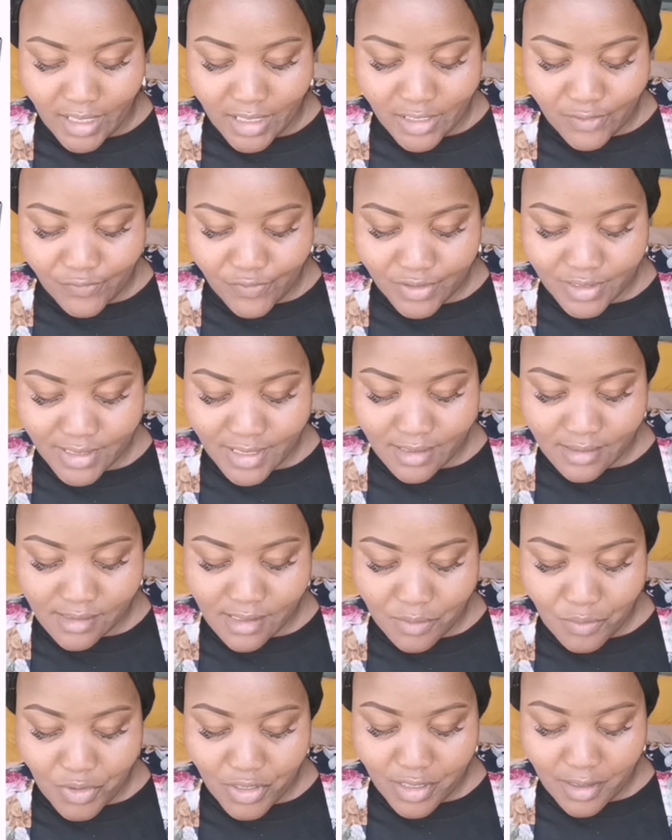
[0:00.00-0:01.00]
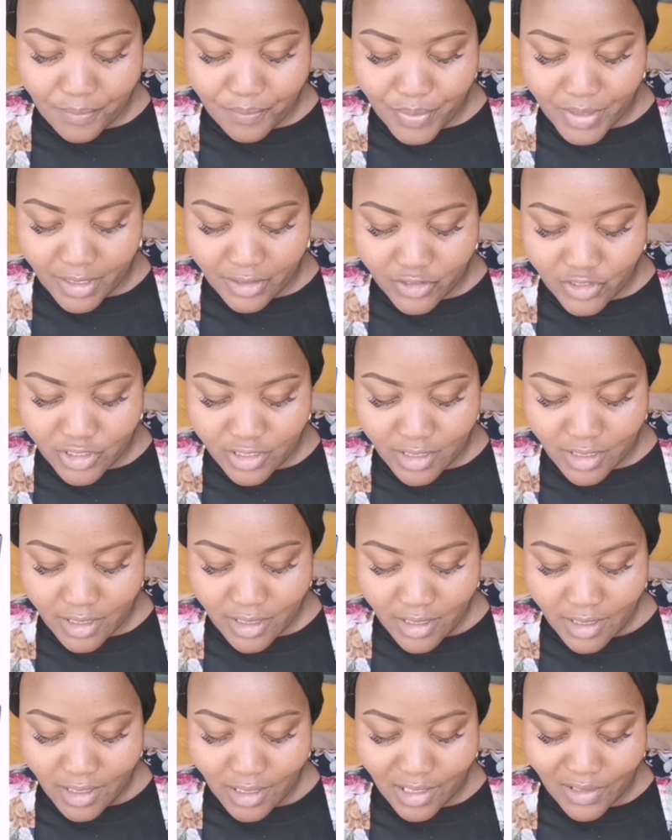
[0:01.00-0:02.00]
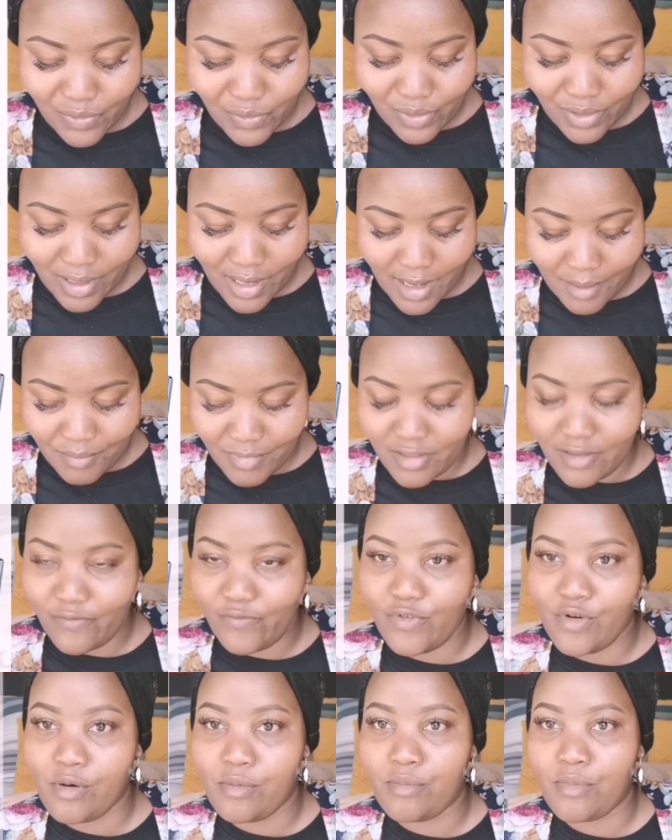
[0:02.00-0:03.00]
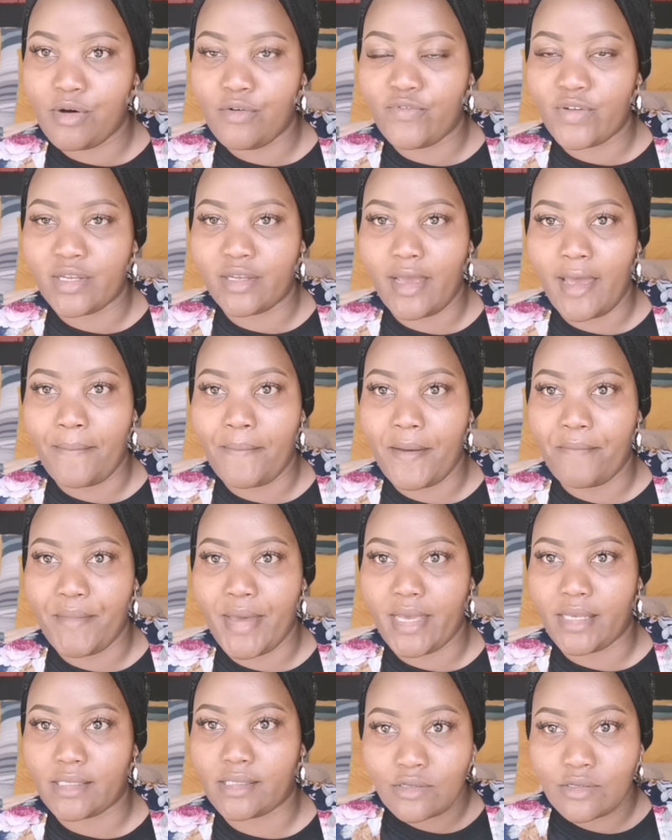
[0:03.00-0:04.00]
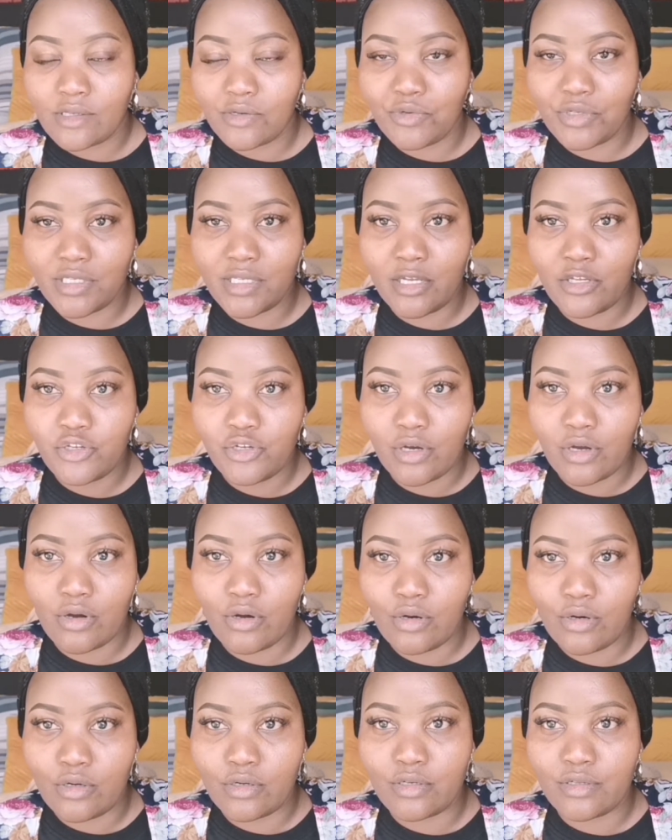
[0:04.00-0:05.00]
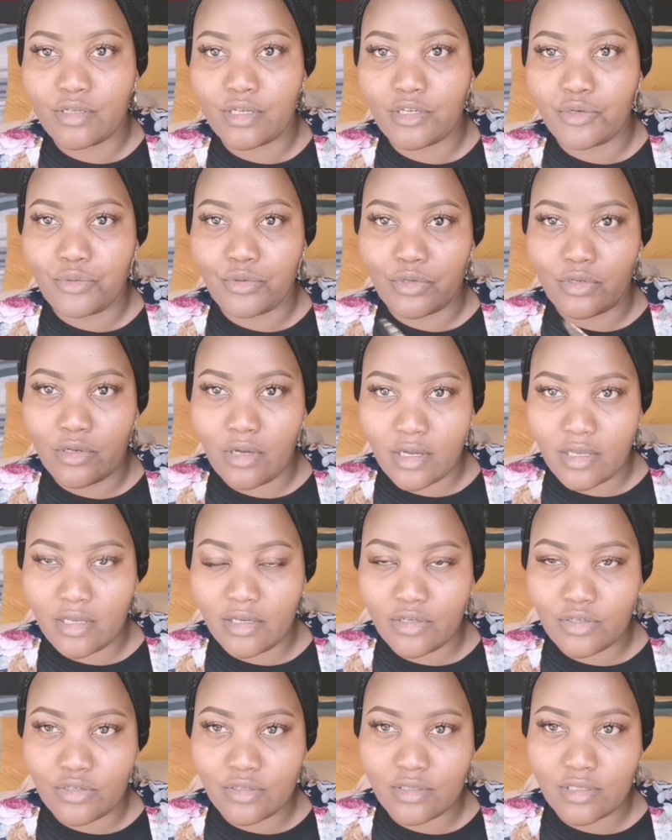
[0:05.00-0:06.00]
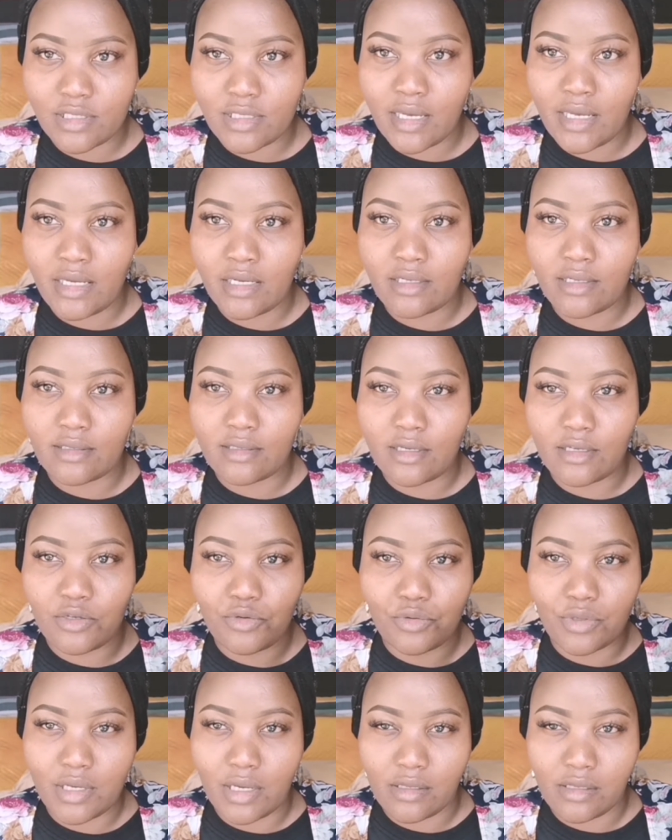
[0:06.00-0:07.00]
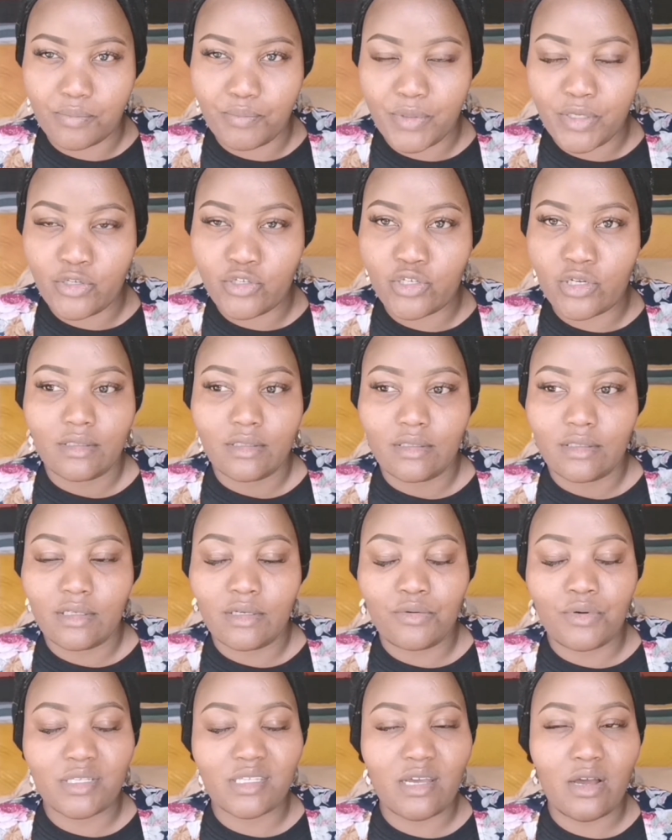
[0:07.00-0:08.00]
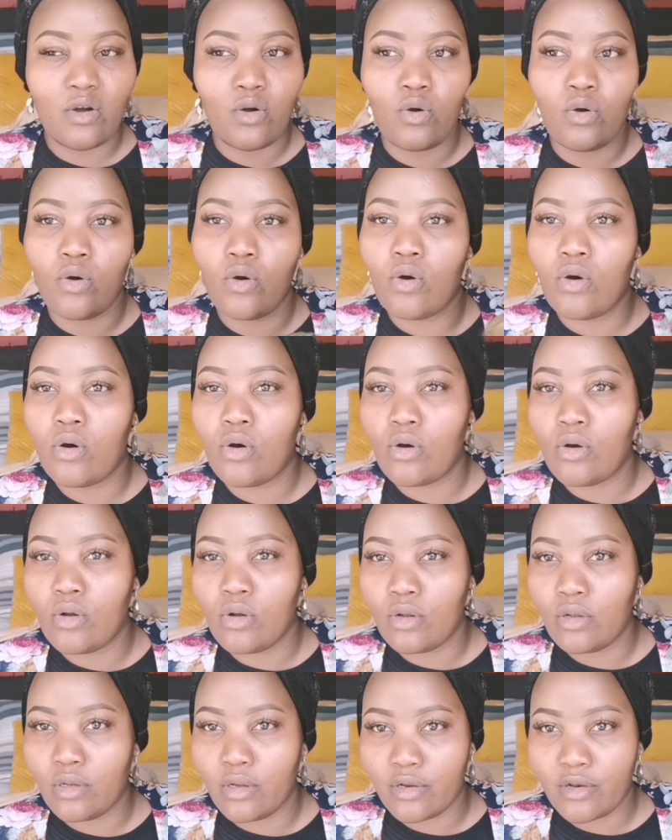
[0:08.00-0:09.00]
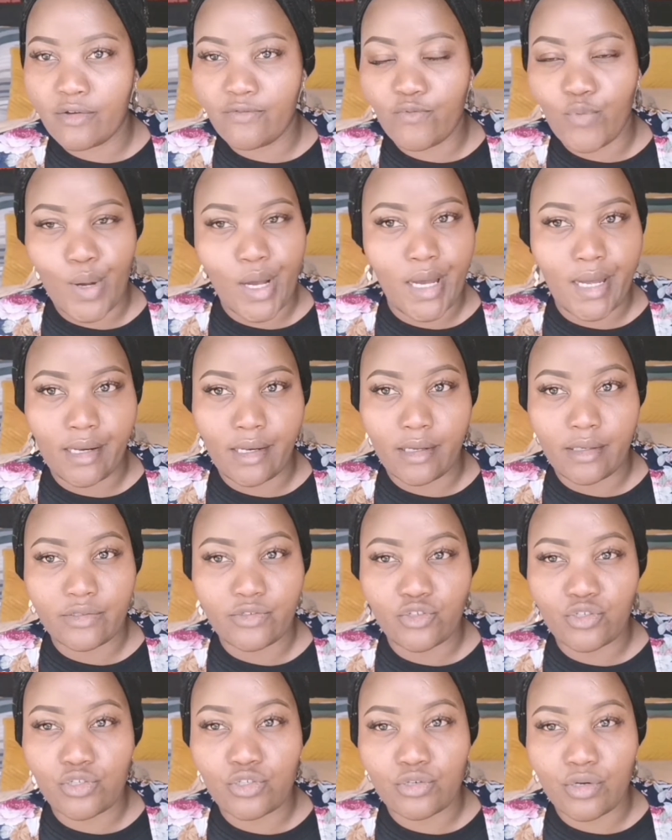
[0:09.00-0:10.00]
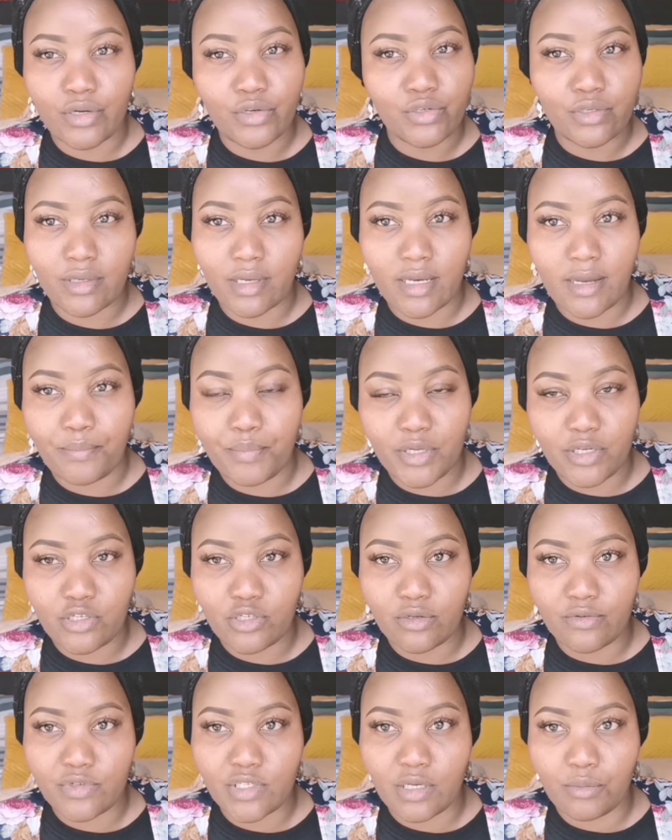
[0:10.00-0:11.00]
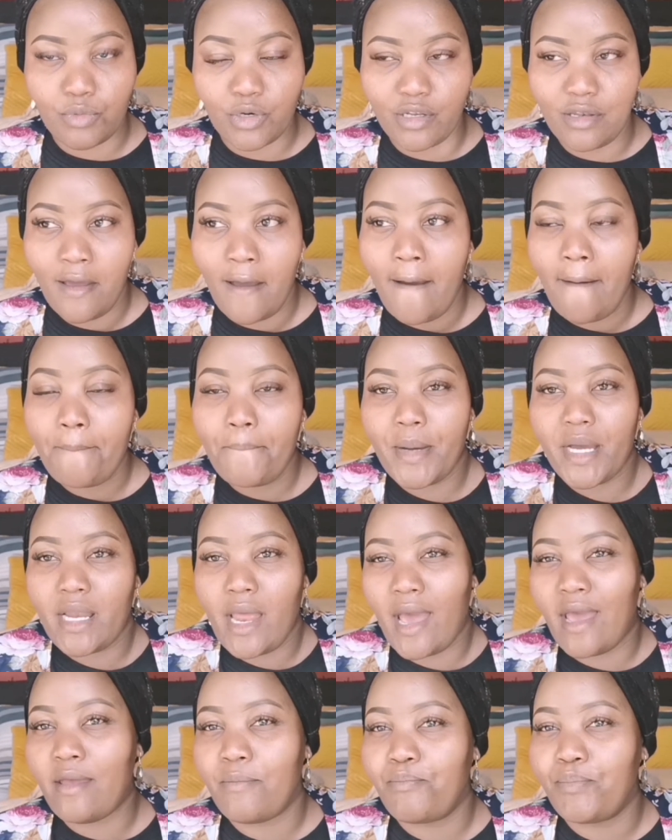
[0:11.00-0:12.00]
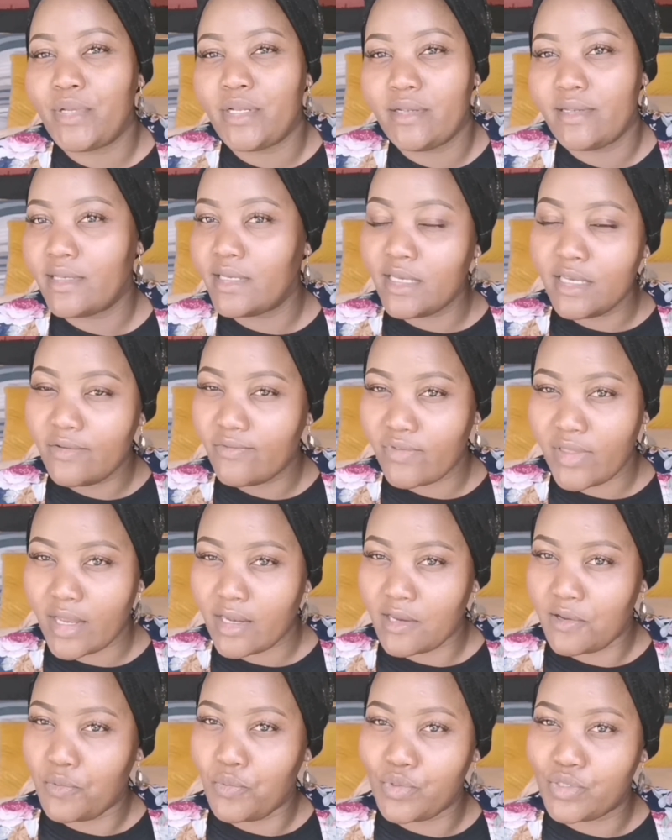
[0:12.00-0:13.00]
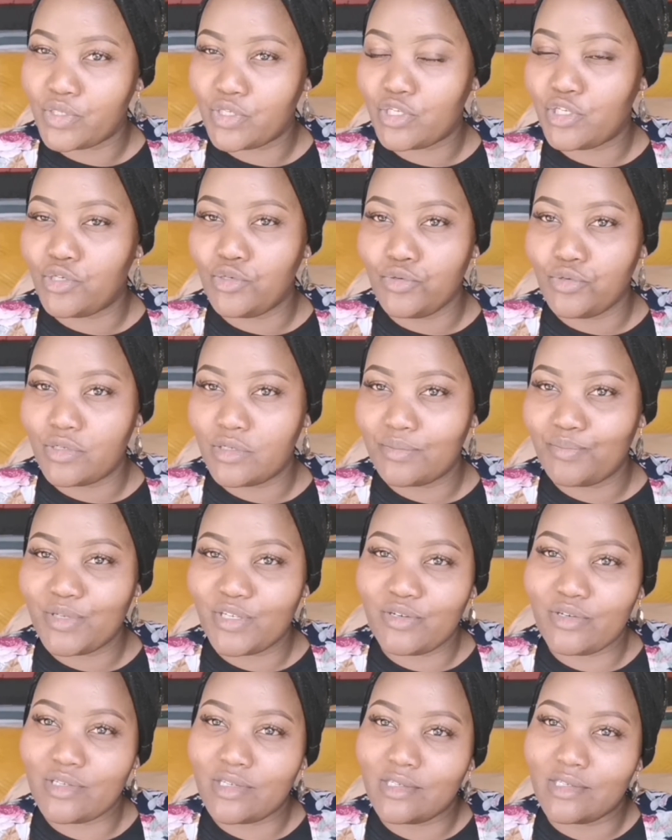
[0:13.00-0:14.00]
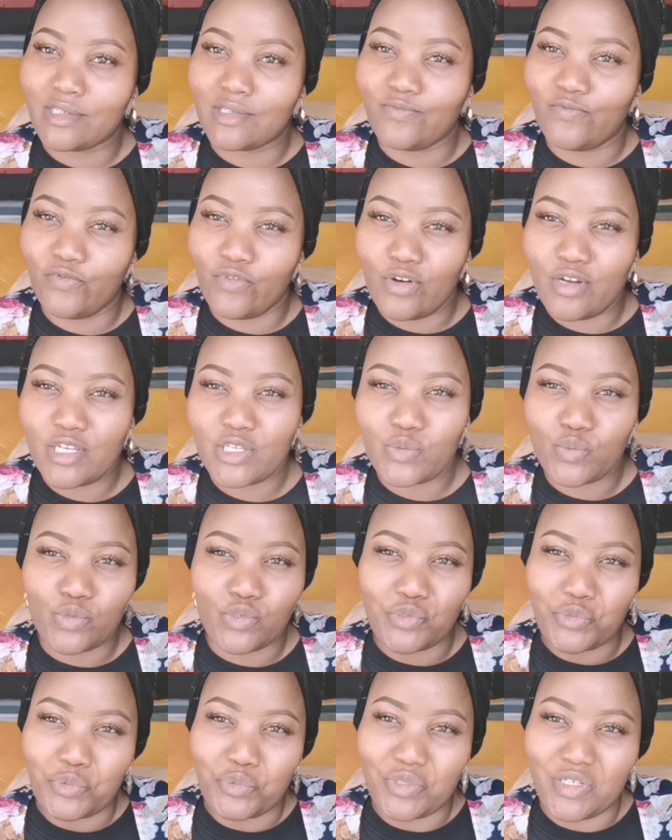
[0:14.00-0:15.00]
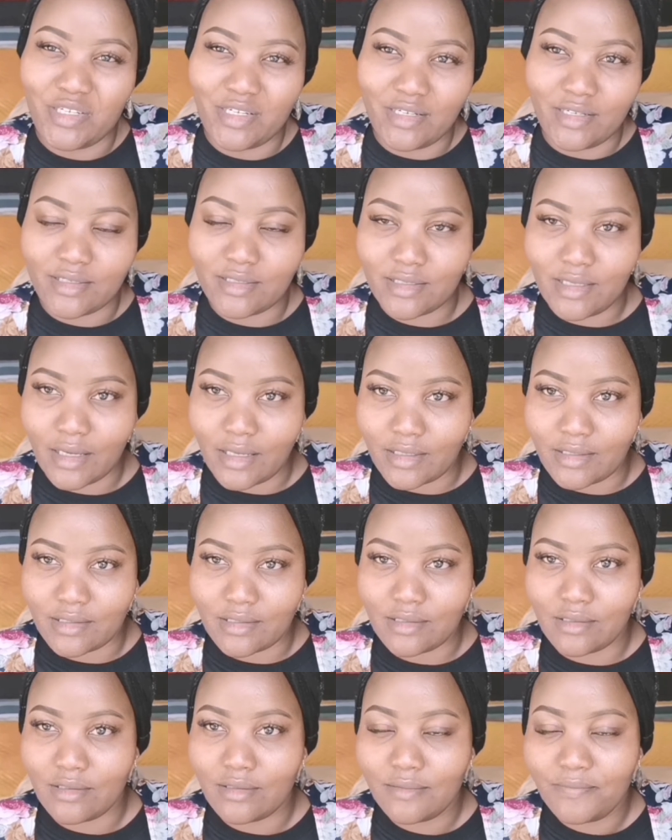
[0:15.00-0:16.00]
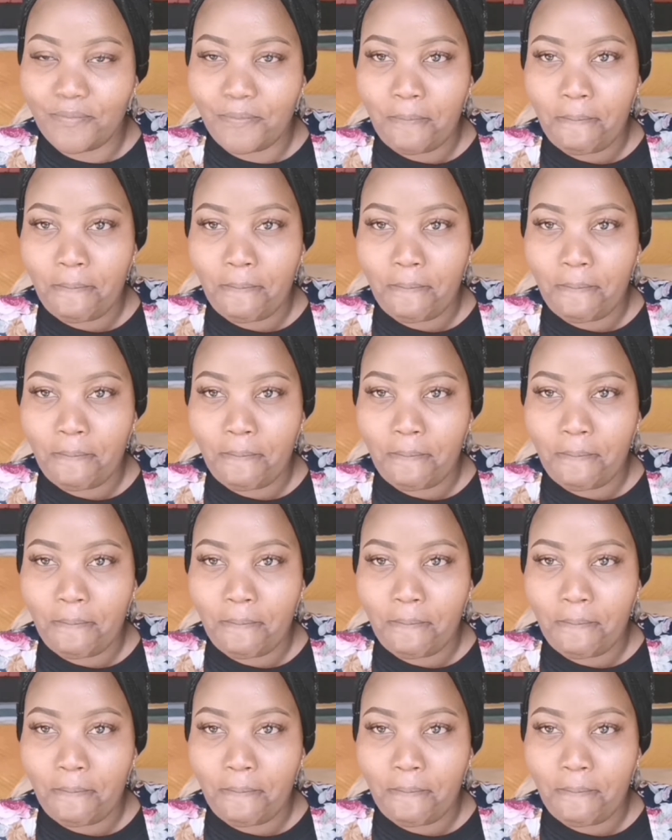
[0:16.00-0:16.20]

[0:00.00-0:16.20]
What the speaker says: And if you send someone a picture, it would come in the form of an MMS. So they would send you a code, then you would log into the site, and then you get the picture. It was a whole lot of wahala just trying to get a picture of someone. But I believe that he was cute because his voice was really sexy.